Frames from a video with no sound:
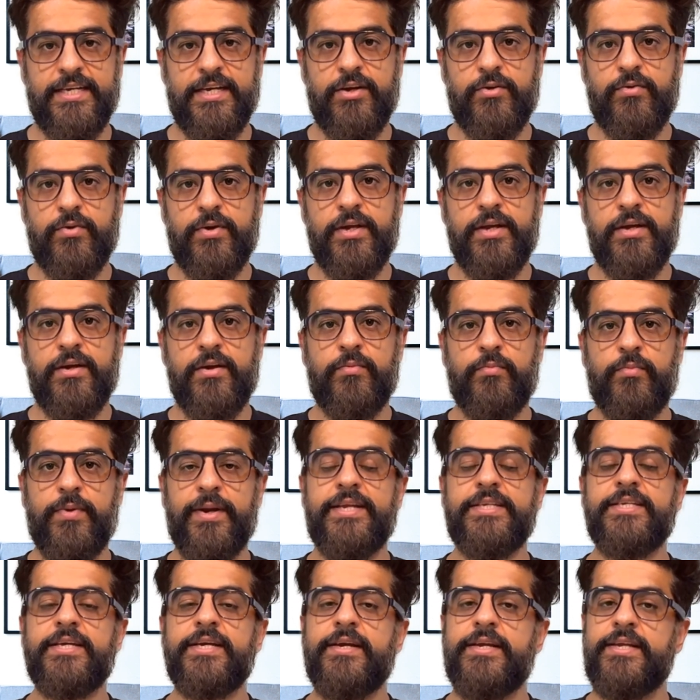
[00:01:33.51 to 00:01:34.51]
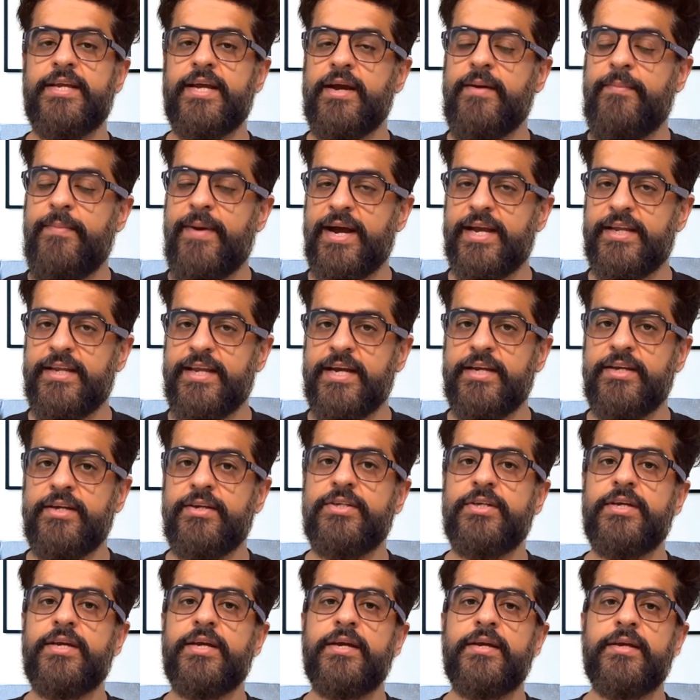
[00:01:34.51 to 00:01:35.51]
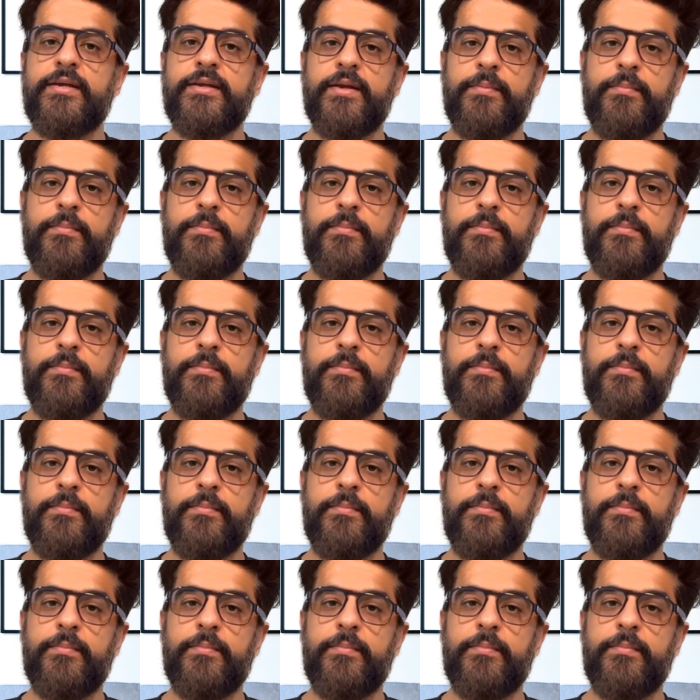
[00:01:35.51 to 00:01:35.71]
equal, wasting time and energy.